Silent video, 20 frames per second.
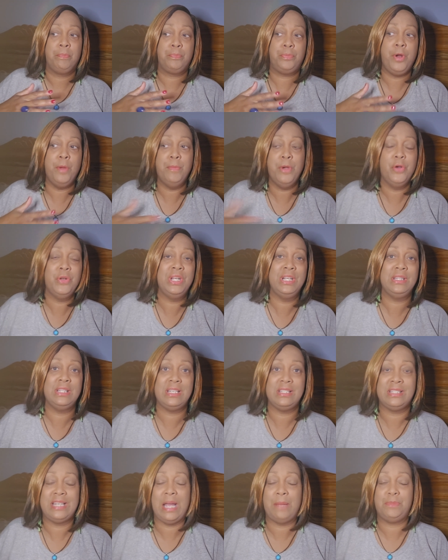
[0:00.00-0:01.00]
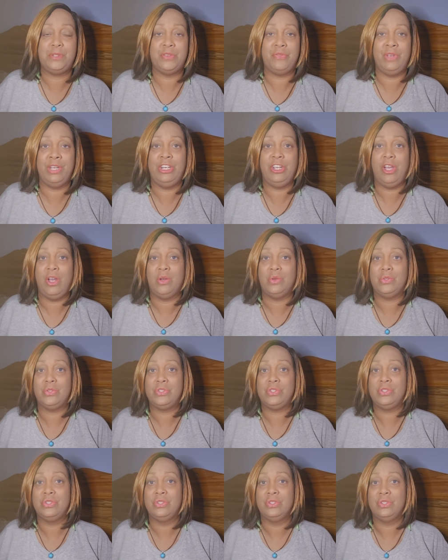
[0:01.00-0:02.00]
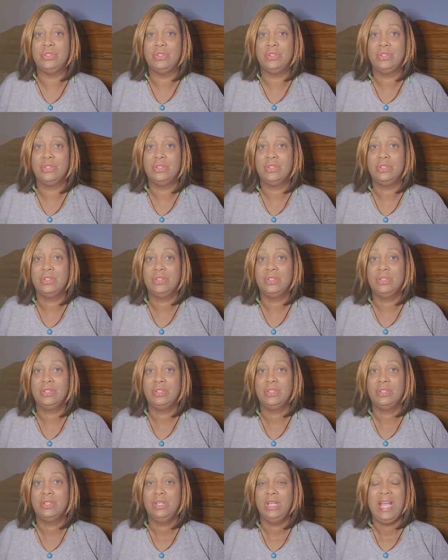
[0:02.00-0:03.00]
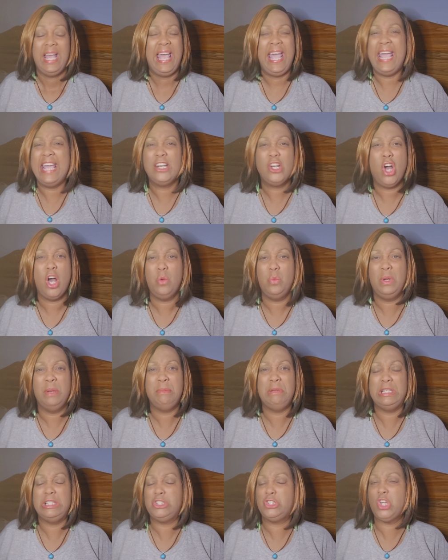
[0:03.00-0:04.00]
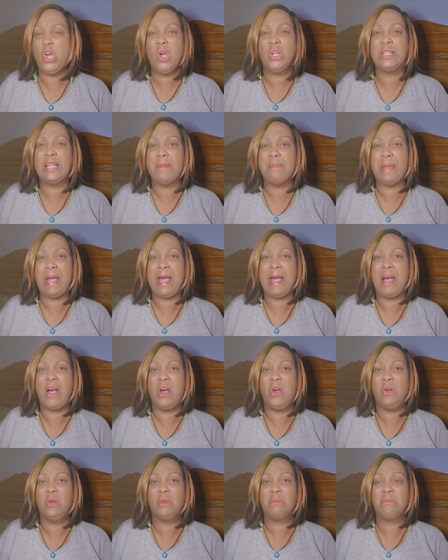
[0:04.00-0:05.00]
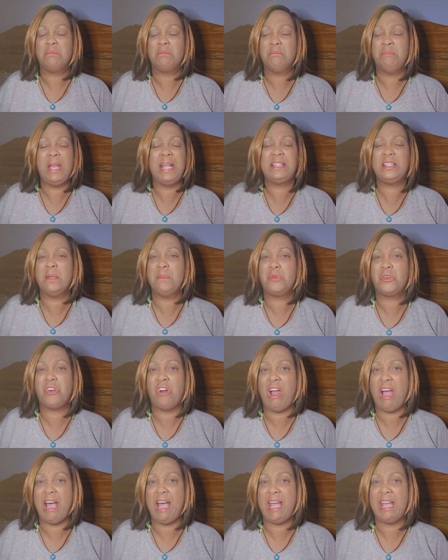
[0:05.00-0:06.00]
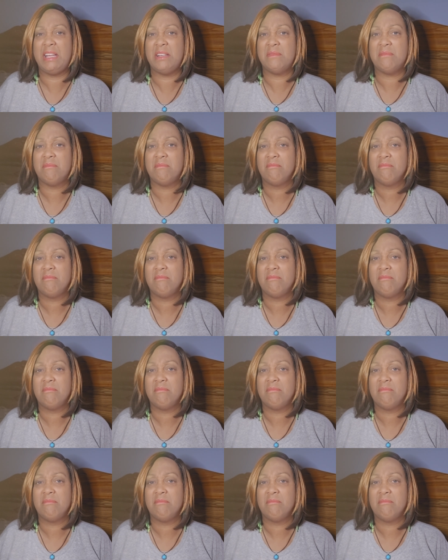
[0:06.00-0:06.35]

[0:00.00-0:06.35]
promoting these types of videos. Hate all women, dog them out, make them cry,